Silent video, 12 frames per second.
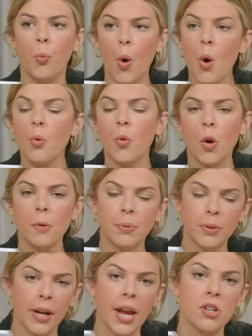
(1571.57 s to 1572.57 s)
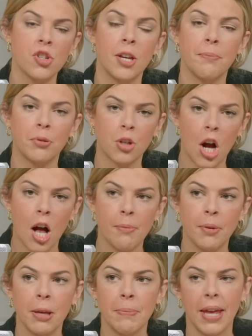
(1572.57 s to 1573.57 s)
woke corporation
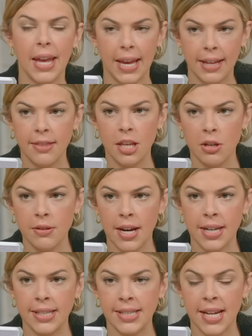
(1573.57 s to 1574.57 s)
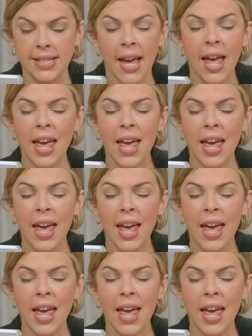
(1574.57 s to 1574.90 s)
problem in the United States.